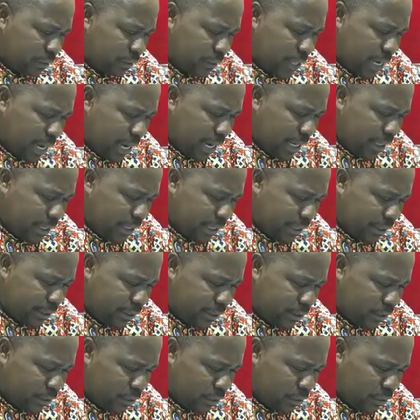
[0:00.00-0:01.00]
yeah, you know,
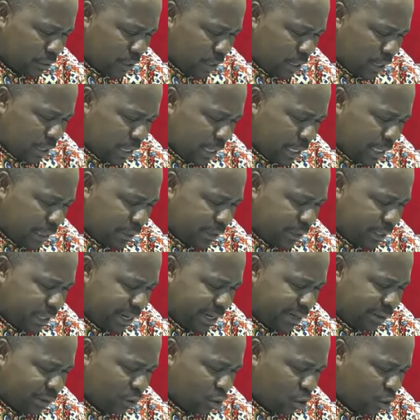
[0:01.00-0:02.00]
no. AD
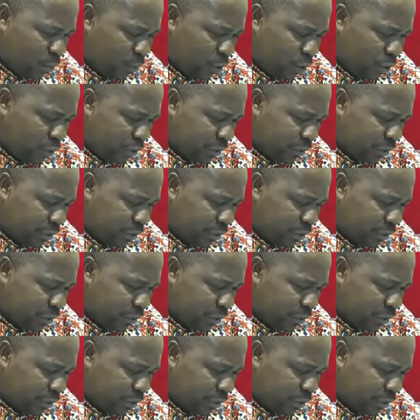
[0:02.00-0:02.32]
and Common,